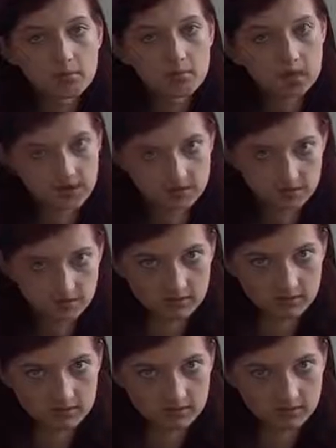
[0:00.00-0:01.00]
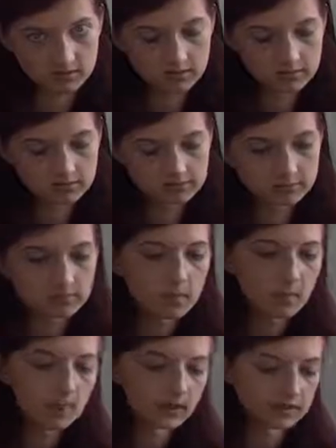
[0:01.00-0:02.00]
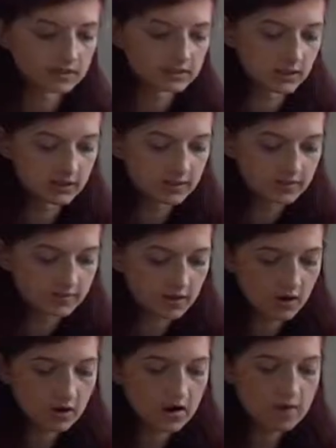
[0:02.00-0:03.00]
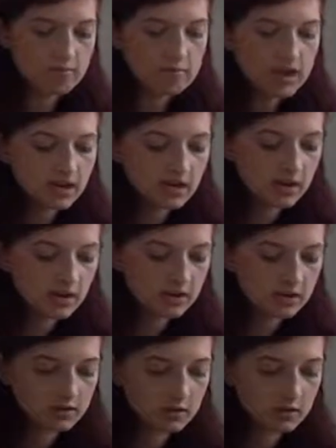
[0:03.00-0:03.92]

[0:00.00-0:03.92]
pixels. So for our main character,